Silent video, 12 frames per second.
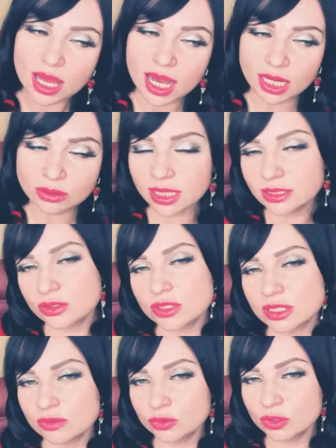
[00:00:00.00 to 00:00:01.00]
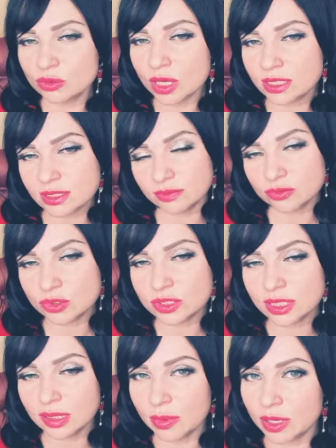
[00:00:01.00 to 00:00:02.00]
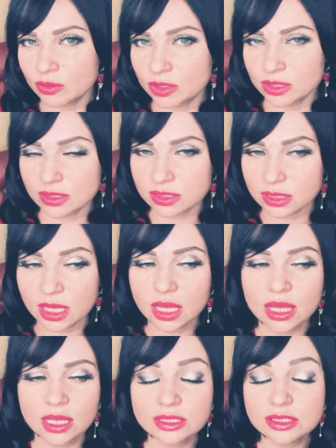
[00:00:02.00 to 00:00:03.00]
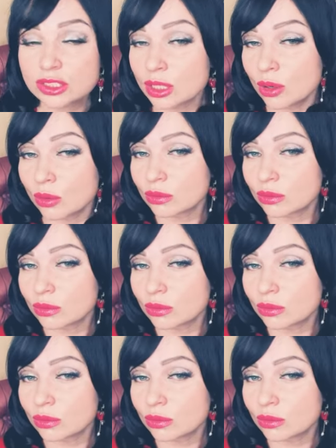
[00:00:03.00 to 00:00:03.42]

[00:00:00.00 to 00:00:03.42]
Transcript: i would like to see what you guys have to say about this so